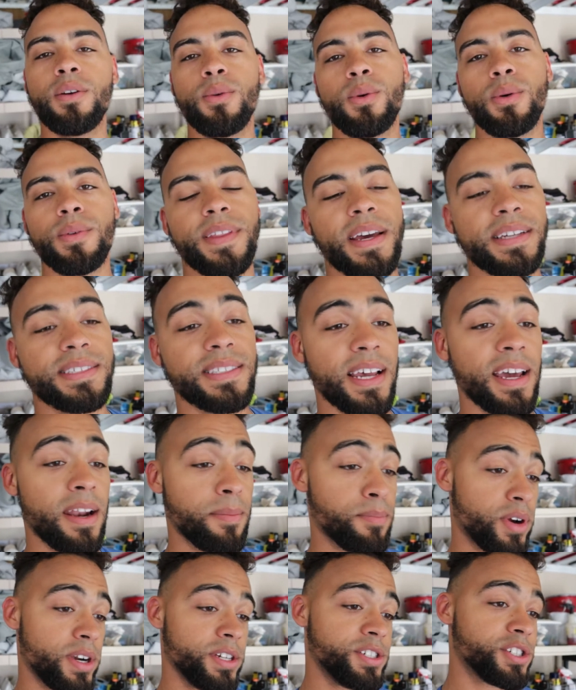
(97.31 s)
anyway, with that
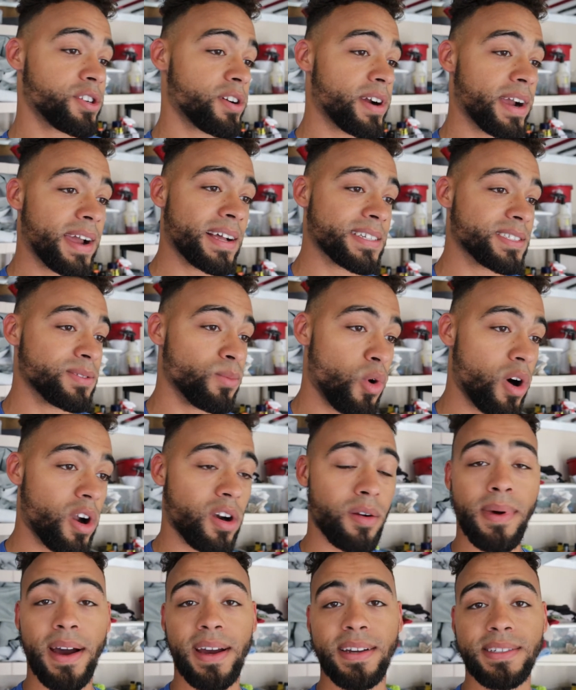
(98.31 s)
said, I'm pretty sure I got some
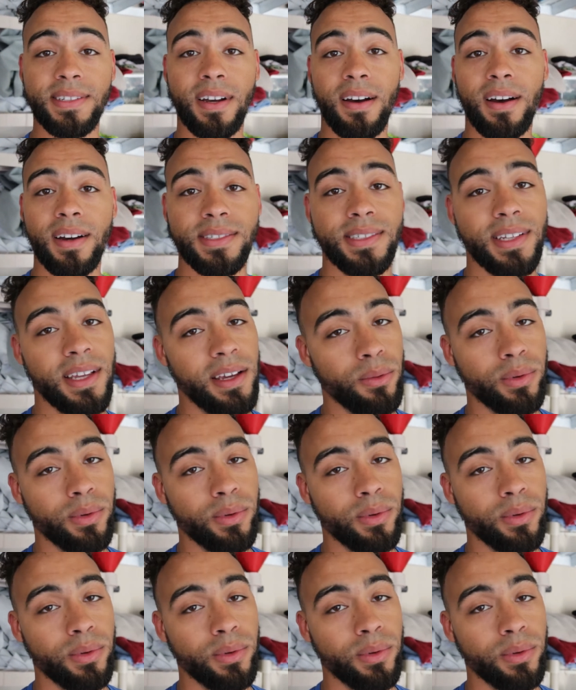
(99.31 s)
water in my exhaust.